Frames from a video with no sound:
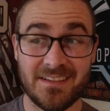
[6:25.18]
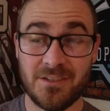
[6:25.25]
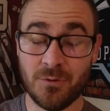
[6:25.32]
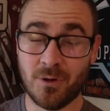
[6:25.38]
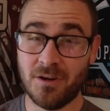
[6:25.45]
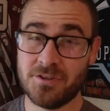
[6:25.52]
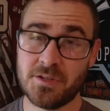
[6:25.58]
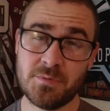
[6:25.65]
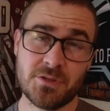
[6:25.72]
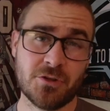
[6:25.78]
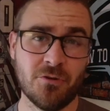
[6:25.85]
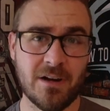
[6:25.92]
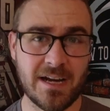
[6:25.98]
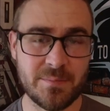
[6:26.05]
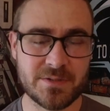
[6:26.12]
that you are
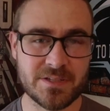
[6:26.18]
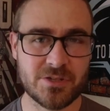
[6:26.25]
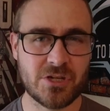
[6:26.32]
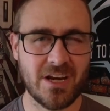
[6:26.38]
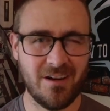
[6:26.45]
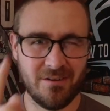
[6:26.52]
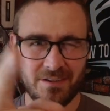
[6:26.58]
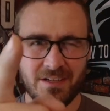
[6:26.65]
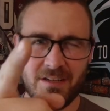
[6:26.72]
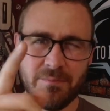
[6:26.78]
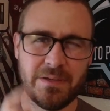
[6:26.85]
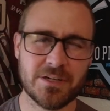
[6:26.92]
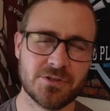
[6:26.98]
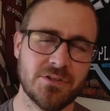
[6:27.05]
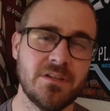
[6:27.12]
subscribed to the channel. You need to
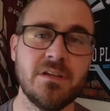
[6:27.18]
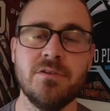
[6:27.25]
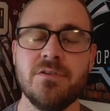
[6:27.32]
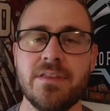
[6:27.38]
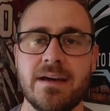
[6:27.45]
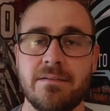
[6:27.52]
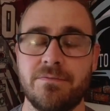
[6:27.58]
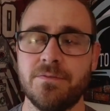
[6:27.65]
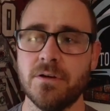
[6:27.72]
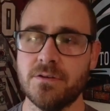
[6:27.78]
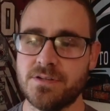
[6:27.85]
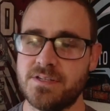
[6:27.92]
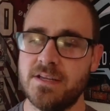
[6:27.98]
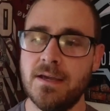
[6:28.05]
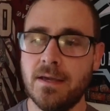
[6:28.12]
make sure that you do that
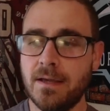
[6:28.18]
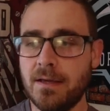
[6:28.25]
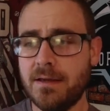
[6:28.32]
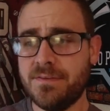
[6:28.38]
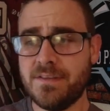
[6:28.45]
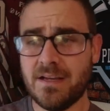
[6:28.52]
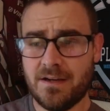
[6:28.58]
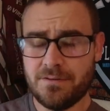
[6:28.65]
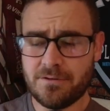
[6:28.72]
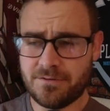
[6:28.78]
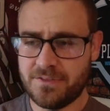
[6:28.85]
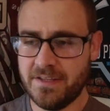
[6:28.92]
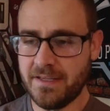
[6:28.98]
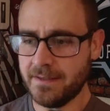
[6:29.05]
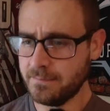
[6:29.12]
first. The other
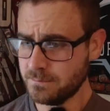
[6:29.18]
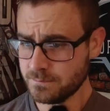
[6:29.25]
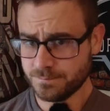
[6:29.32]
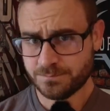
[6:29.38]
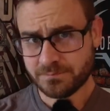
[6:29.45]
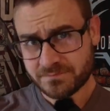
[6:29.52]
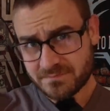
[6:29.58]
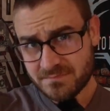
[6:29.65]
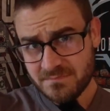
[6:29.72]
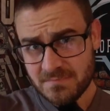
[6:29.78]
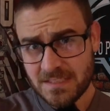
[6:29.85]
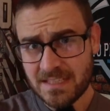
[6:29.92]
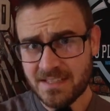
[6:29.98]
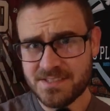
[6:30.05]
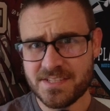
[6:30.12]
thing
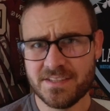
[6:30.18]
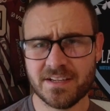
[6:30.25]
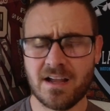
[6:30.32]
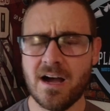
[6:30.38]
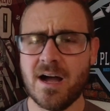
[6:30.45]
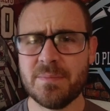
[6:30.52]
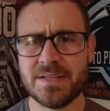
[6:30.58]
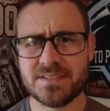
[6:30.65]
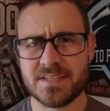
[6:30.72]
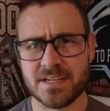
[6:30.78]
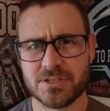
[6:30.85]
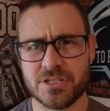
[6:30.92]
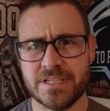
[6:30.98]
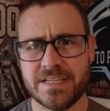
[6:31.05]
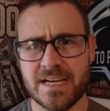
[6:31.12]
is in the comment
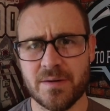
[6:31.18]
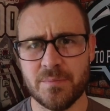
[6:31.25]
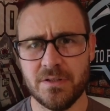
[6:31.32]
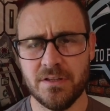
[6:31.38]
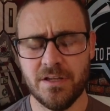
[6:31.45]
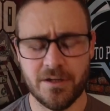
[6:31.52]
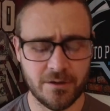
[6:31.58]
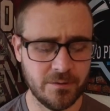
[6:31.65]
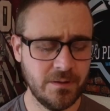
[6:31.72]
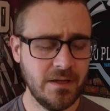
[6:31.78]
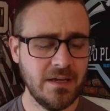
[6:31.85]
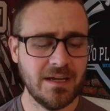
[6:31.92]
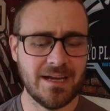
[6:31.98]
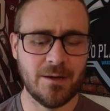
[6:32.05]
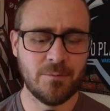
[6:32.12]
section down below,
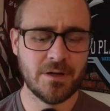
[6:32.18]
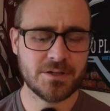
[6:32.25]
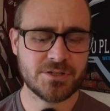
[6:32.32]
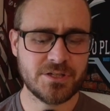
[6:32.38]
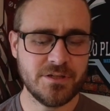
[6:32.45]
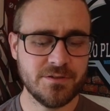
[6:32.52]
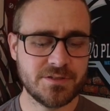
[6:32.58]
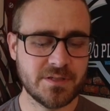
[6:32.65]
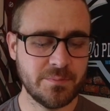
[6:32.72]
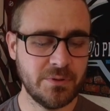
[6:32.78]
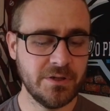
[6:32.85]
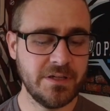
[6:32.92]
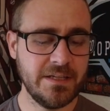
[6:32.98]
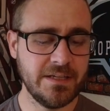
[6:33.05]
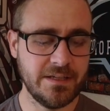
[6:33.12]
I want you to
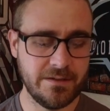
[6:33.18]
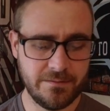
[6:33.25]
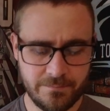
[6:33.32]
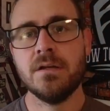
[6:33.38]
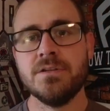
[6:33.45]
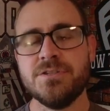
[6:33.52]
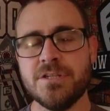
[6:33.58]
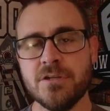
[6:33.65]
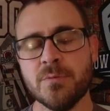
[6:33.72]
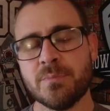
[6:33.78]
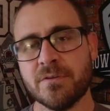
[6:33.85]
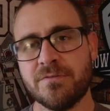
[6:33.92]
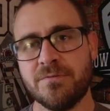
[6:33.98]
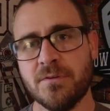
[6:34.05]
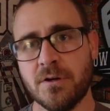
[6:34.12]
put in, do you
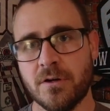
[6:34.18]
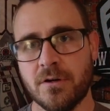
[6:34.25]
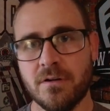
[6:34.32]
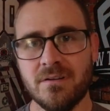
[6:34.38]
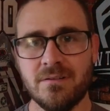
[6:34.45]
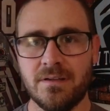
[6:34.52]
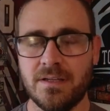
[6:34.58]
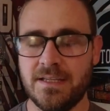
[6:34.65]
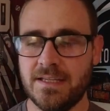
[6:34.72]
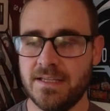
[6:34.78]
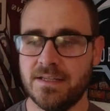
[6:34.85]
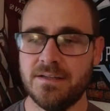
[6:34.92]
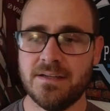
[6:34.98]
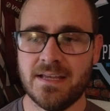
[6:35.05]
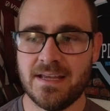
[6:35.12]
prefer
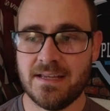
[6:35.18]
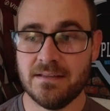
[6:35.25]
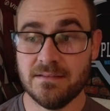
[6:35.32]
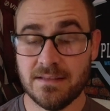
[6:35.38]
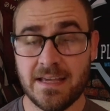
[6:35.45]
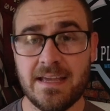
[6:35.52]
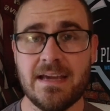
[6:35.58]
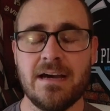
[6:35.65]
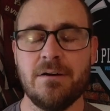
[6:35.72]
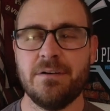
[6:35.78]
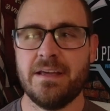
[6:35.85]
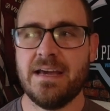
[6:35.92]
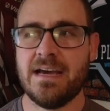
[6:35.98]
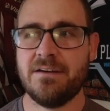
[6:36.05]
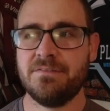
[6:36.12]
in a
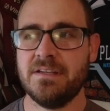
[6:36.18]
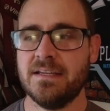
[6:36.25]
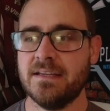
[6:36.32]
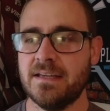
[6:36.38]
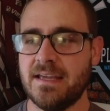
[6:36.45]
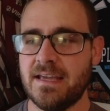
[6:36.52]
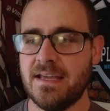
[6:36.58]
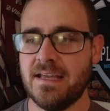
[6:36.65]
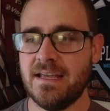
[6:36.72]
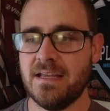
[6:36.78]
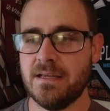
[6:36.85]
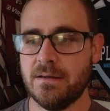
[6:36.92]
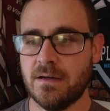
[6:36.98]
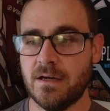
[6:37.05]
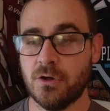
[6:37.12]
layout having
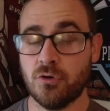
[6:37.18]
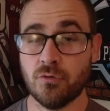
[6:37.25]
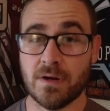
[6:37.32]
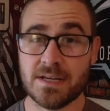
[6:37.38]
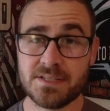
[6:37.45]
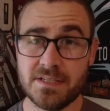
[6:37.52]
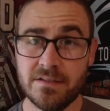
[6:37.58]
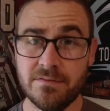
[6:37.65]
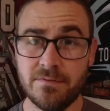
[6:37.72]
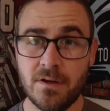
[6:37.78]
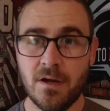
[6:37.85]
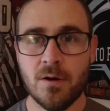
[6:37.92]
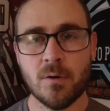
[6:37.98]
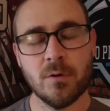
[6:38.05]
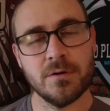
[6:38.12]
a aggressive
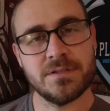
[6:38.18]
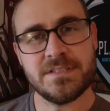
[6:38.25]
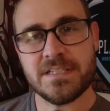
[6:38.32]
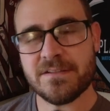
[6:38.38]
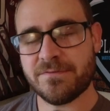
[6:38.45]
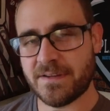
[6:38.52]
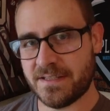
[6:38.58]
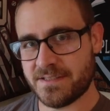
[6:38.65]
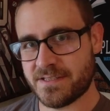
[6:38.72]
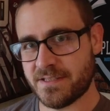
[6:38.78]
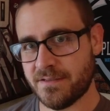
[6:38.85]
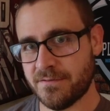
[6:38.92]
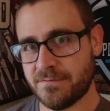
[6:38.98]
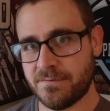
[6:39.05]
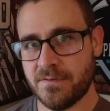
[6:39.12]
or
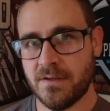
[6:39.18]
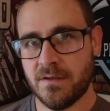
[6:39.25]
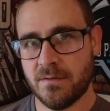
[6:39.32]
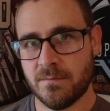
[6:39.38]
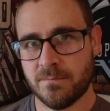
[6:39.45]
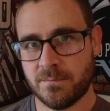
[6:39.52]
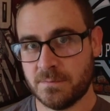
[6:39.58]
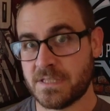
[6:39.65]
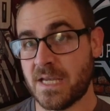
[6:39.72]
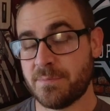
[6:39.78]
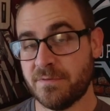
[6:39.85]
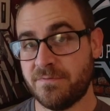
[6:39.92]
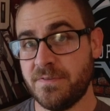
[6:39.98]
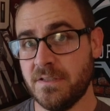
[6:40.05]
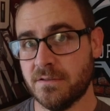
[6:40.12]
defensive
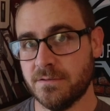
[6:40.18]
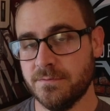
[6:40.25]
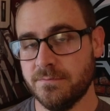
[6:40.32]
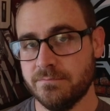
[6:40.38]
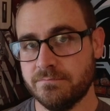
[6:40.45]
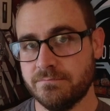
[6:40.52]
type of field?